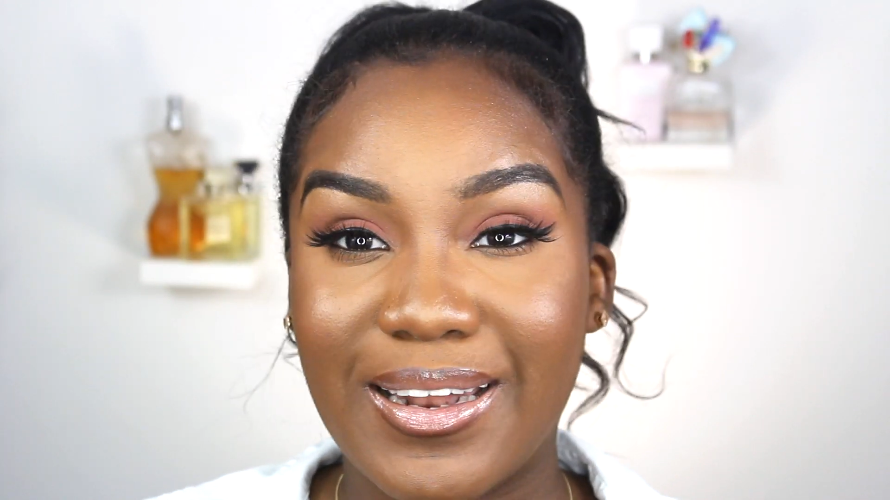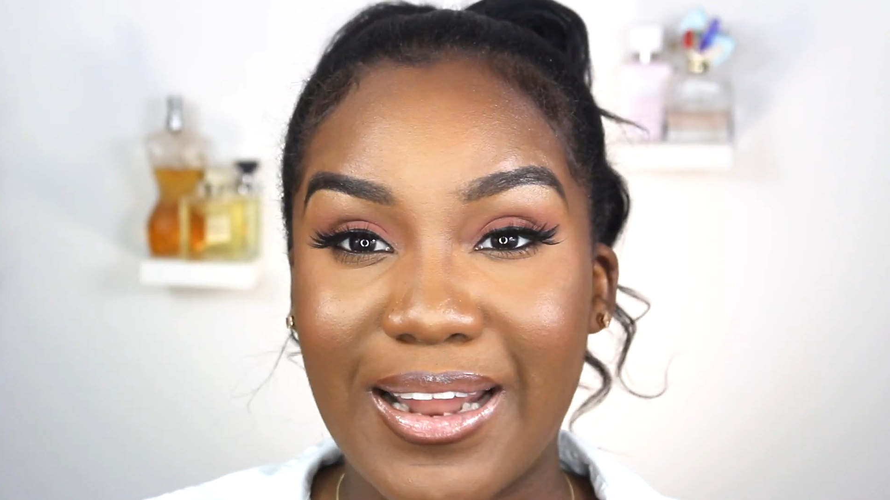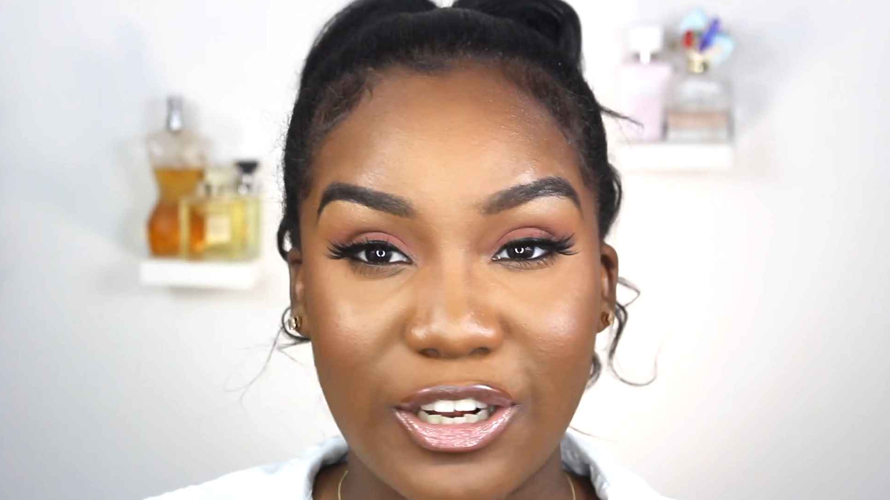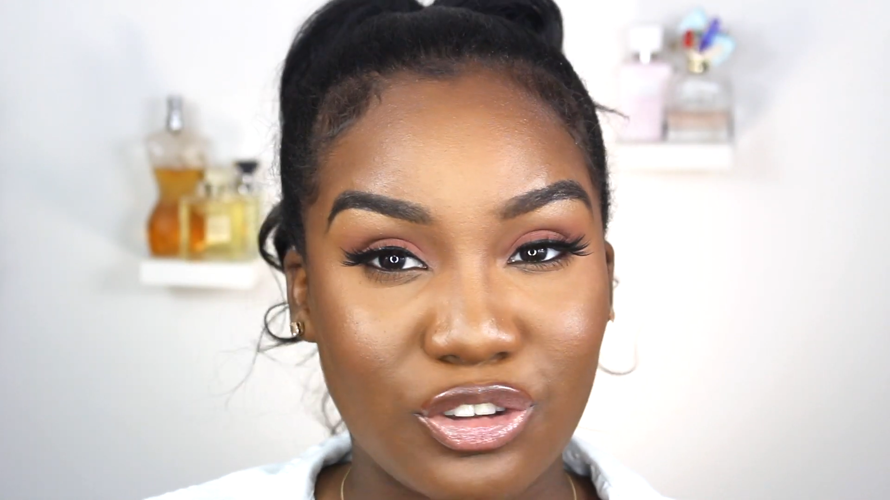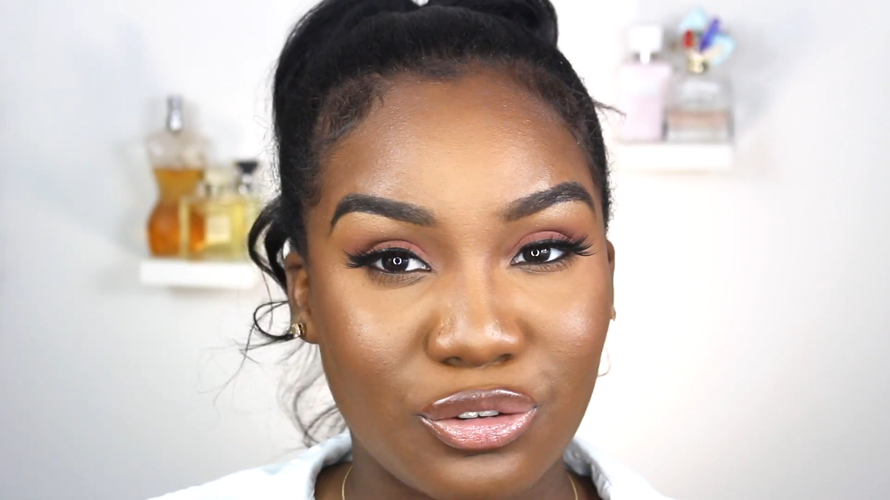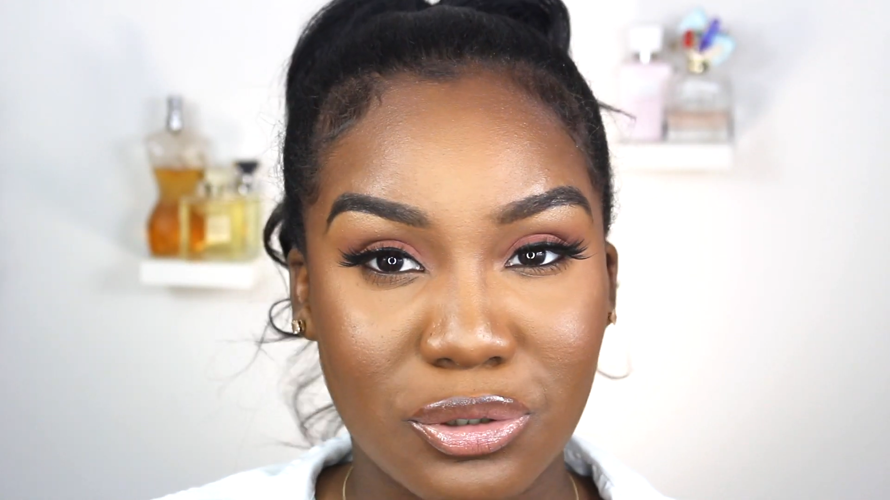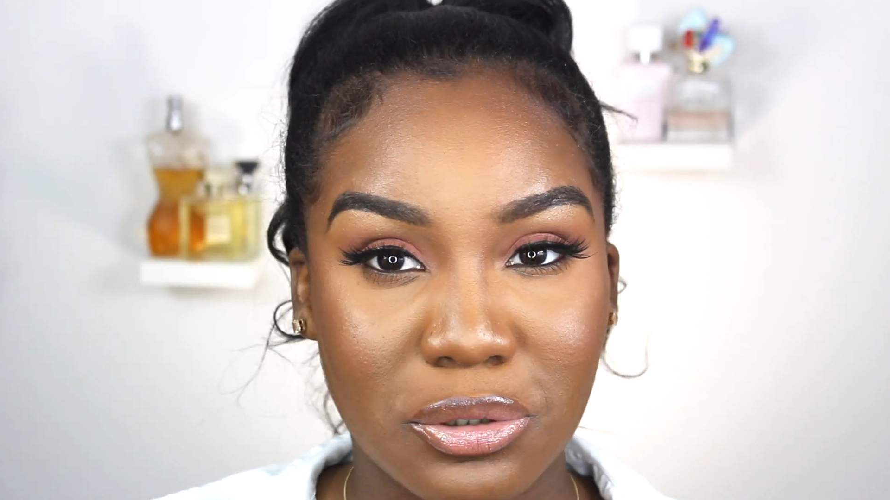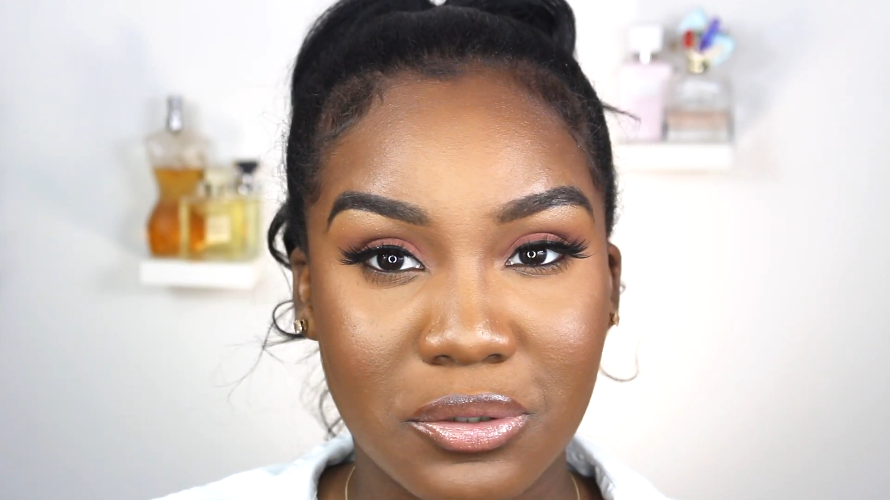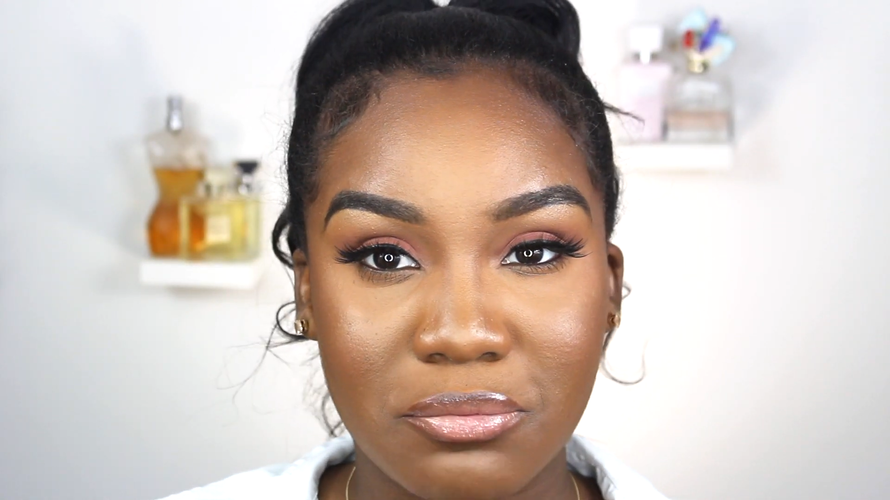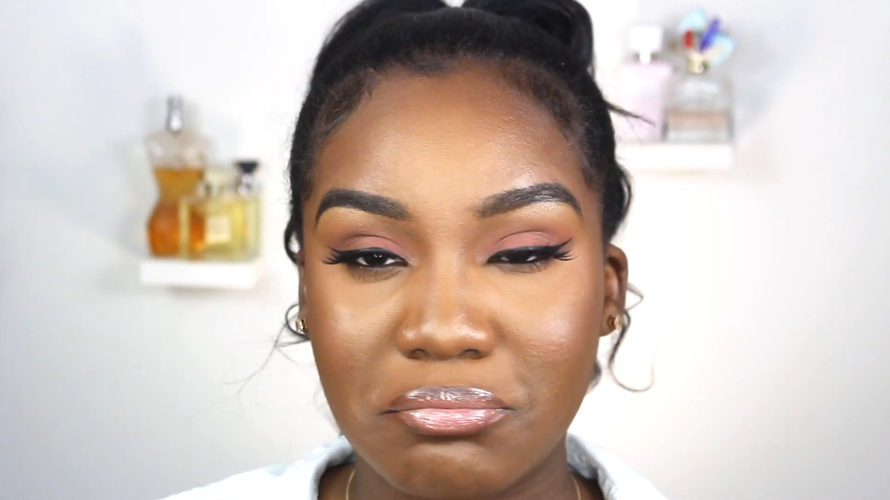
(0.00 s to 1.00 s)

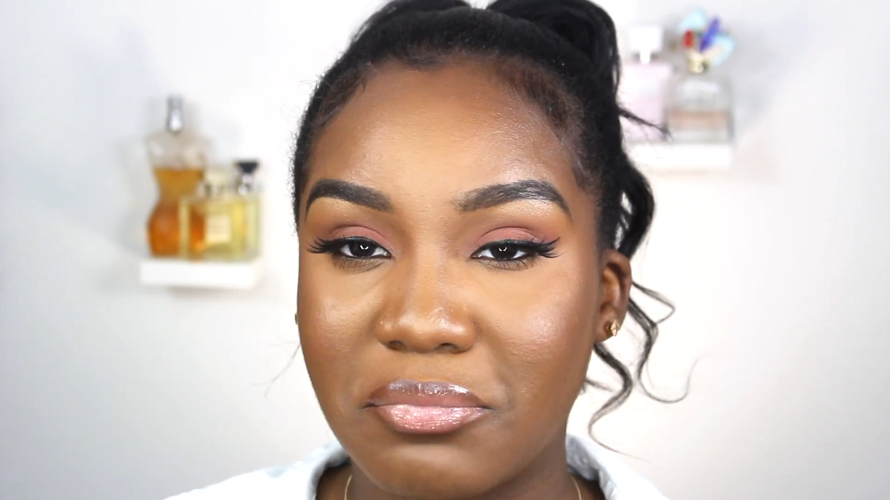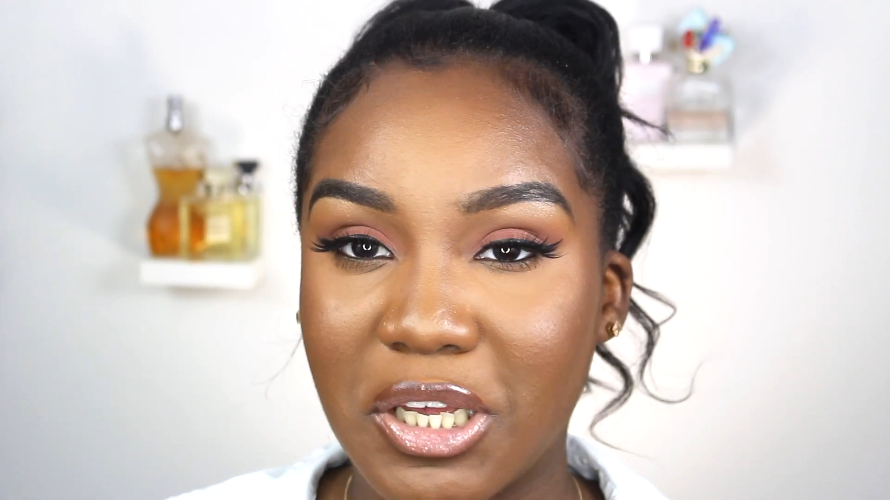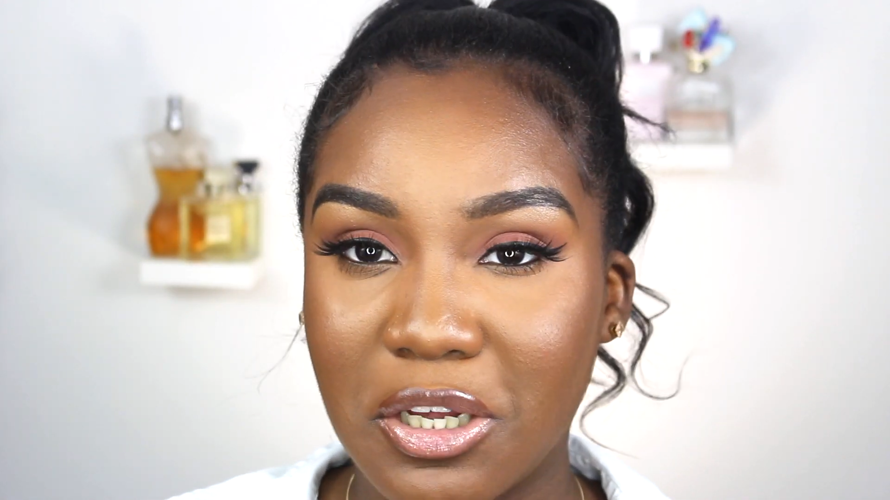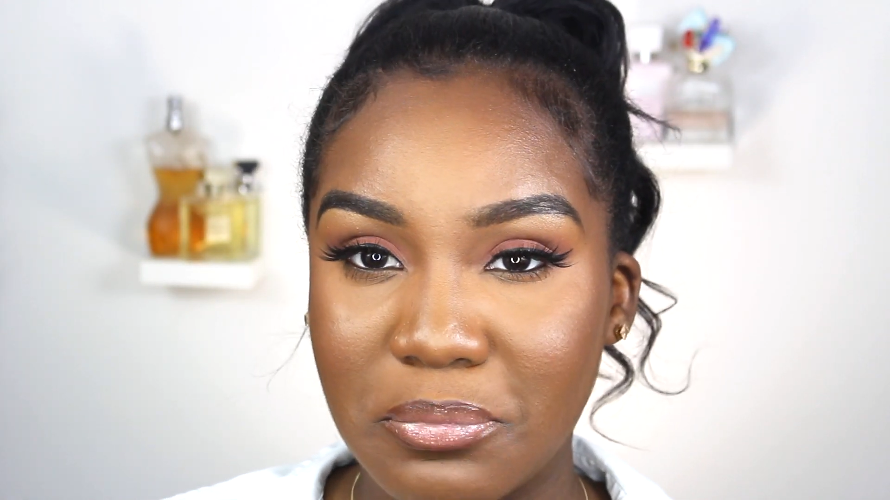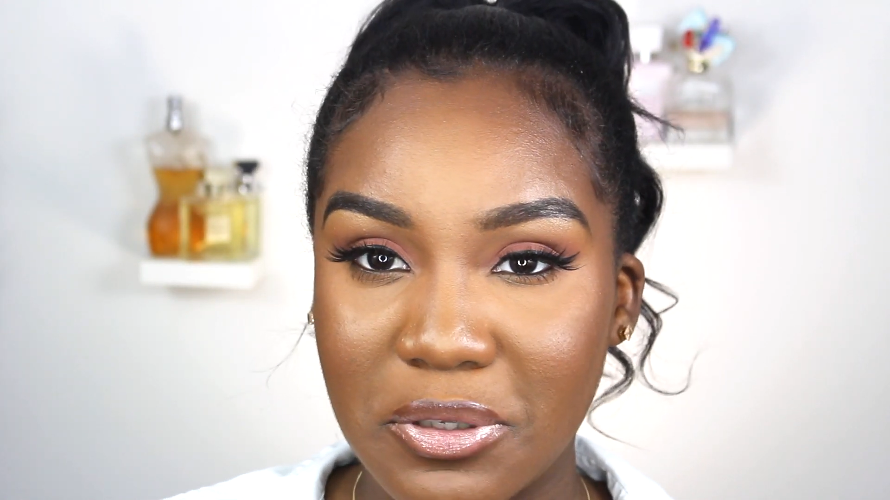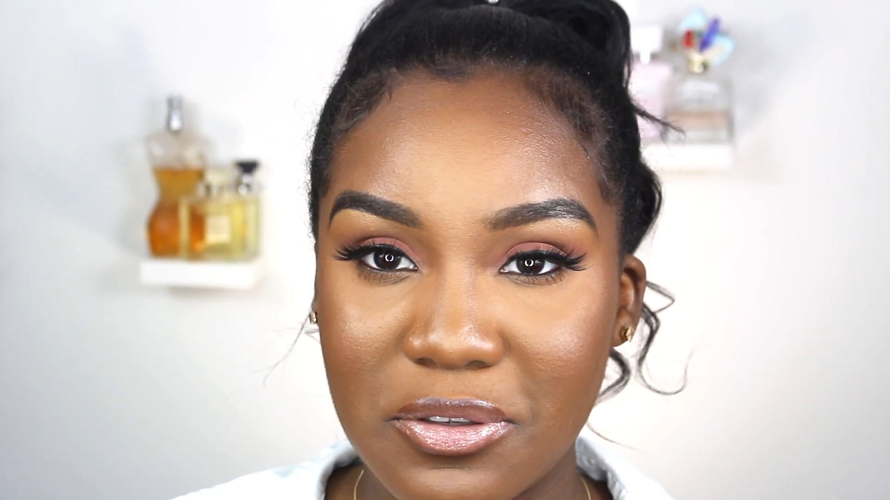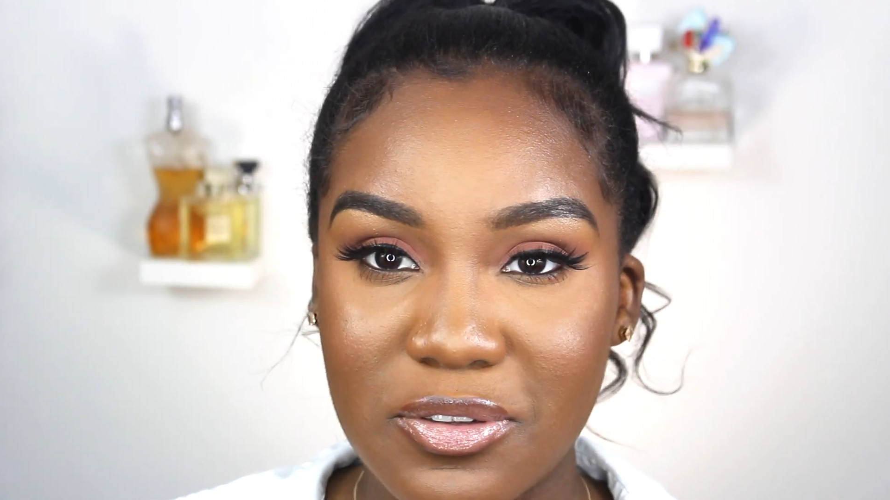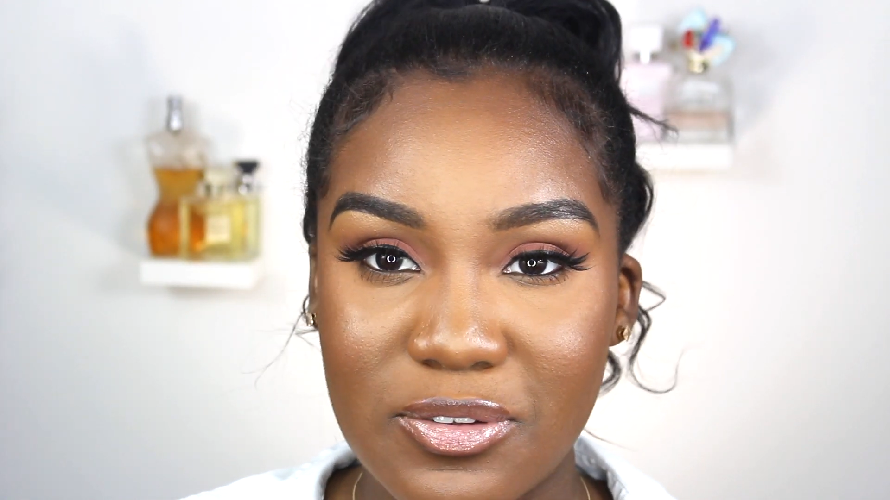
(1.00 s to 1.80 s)
natural makeup look.